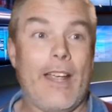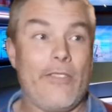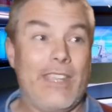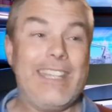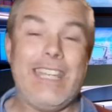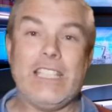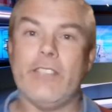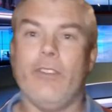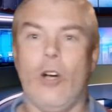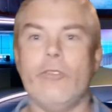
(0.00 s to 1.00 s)
I think he's
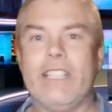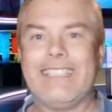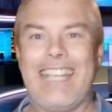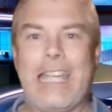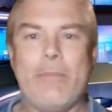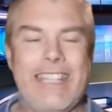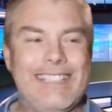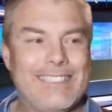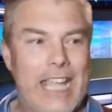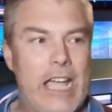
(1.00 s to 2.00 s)
evolved his game.
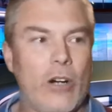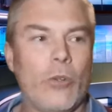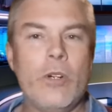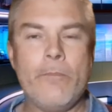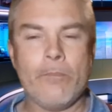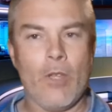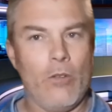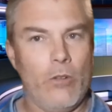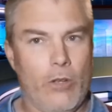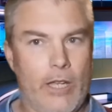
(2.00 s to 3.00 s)
He's now
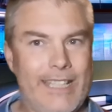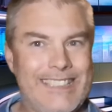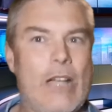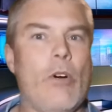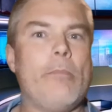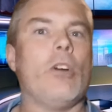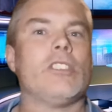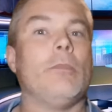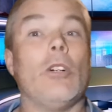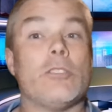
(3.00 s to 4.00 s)
a
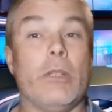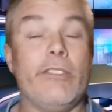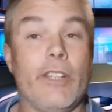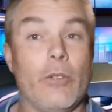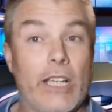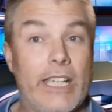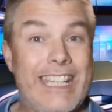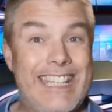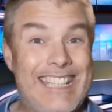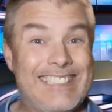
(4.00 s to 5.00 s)
box-to-box midfielder.
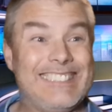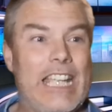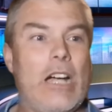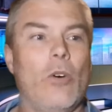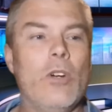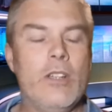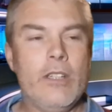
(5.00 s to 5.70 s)
He is now...